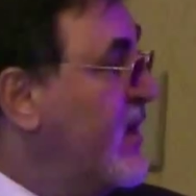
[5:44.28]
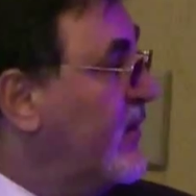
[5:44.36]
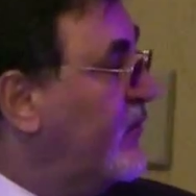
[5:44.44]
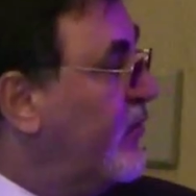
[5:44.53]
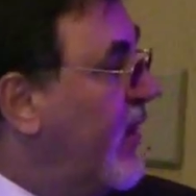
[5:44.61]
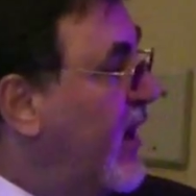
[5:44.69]

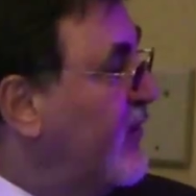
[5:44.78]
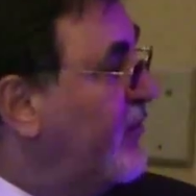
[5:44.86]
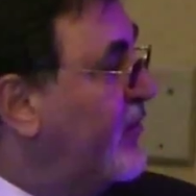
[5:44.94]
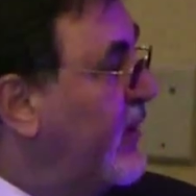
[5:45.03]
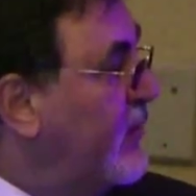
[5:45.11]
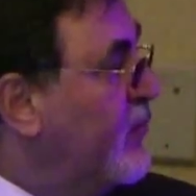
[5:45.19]
So I
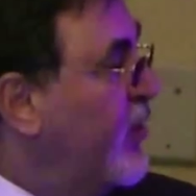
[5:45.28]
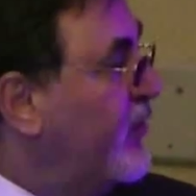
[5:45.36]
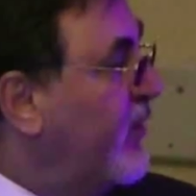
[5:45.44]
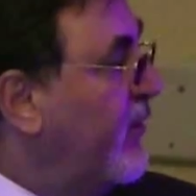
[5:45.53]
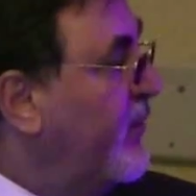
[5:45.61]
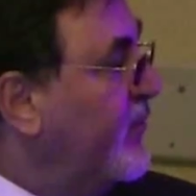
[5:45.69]

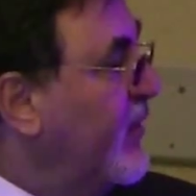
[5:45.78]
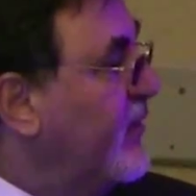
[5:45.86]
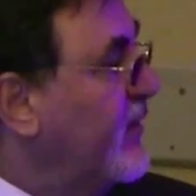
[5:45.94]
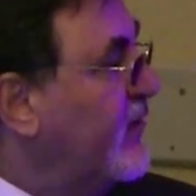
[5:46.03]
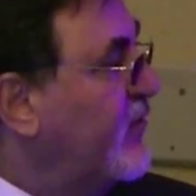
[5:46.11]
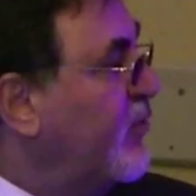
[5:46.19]
monitor
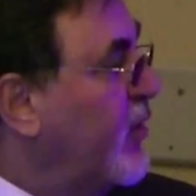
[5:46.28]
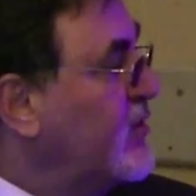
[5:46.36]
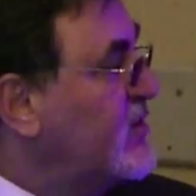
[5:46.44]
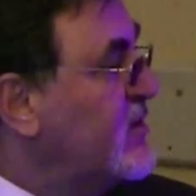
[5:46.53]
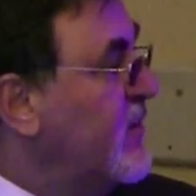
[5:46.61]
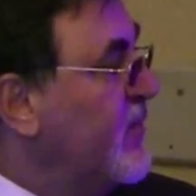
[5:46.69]
the
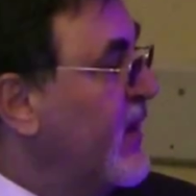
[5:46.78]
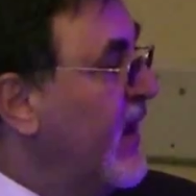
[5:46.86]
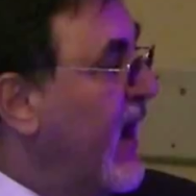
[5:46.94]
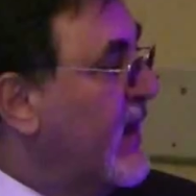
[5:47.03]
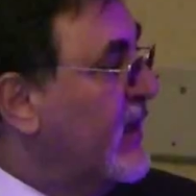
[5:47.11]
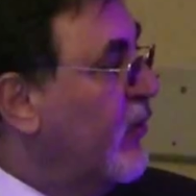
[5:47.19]
response
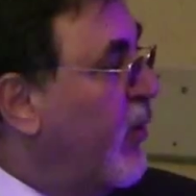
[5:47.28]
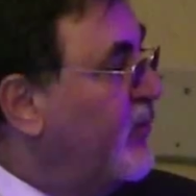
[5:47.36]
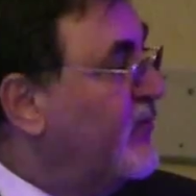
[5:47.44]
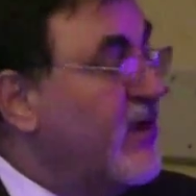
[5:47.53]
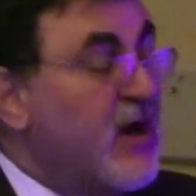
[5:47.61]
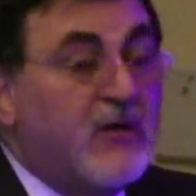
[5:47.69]
and
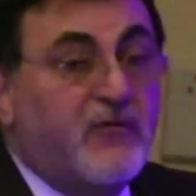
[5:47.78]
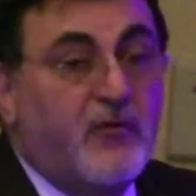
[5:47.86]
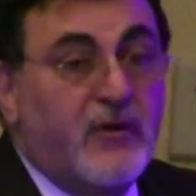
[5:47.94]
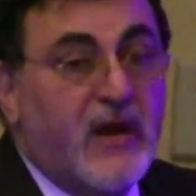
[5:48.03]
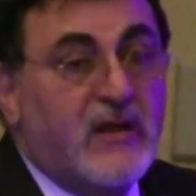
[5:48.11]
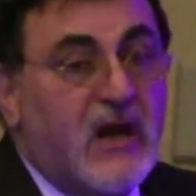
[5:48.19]
observe
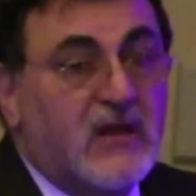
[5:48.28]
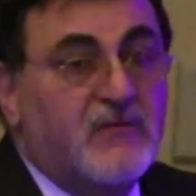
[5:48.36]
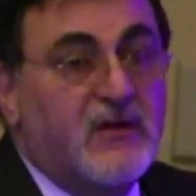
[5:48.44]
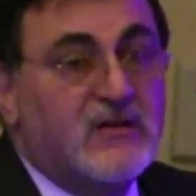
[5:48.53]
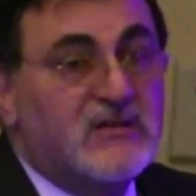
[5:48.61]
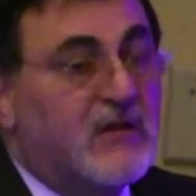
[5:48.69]
for any
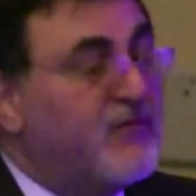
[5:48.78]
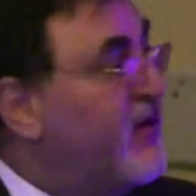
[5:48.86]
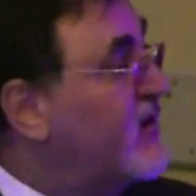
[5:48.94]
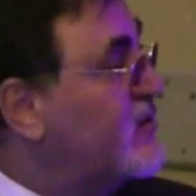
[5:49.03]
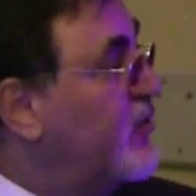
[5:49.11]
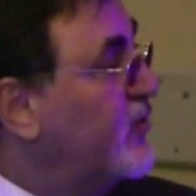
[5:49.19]
adverse
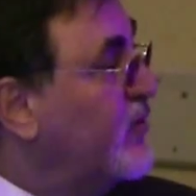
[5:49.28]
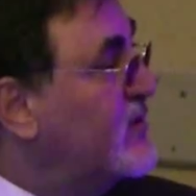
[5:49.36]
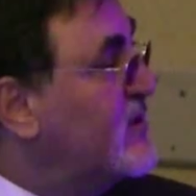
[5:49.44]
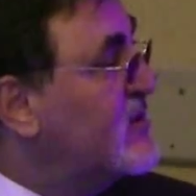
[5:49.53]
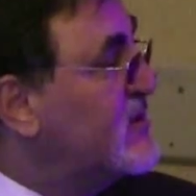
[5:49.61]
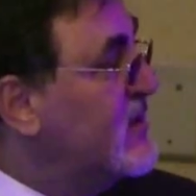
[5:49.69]
effects or
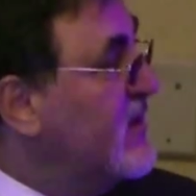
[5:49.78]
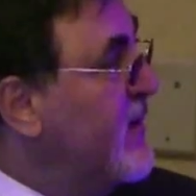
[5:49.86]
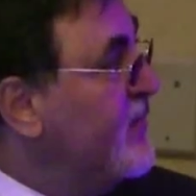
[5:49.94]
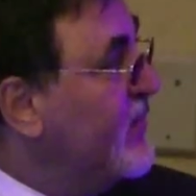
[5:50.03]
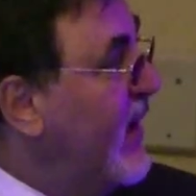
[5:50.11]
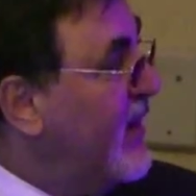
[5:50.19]
toxicity,
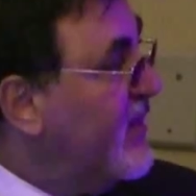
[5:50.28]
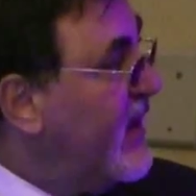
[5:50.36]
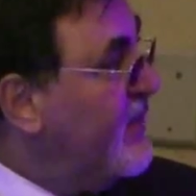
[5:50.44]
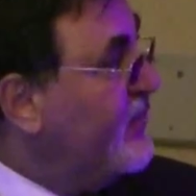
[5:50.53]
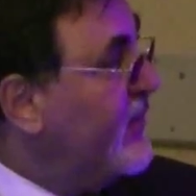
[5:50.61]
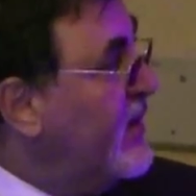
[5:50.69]
and
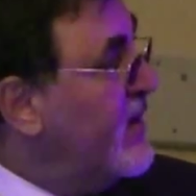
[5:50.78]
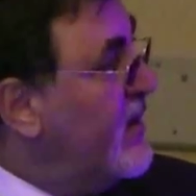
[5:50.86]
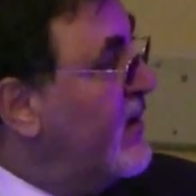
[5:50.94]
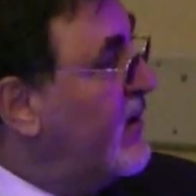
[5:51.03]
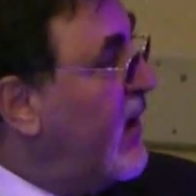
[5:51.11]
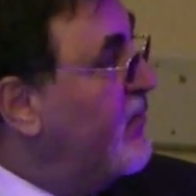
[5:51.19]
then
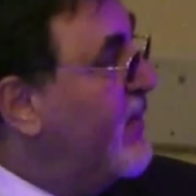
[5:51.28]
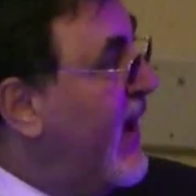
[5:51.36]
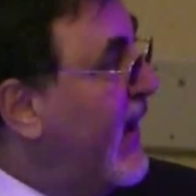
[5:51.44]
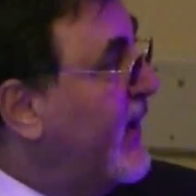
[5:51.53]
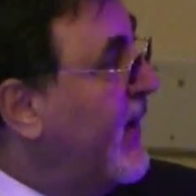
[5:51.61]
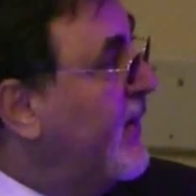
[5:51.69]
come
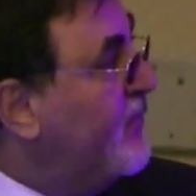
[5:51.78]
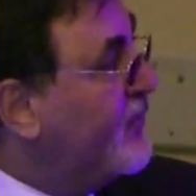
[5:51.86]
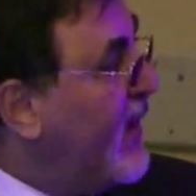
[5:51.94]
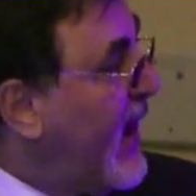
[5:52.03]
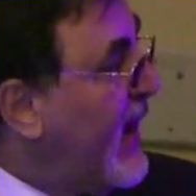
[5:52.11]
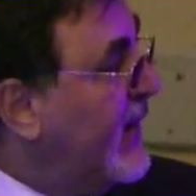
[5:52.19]
back
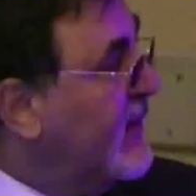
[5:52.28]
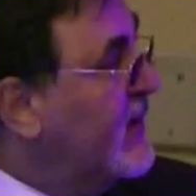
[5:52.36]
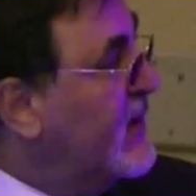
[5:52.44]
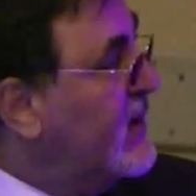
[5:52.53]
and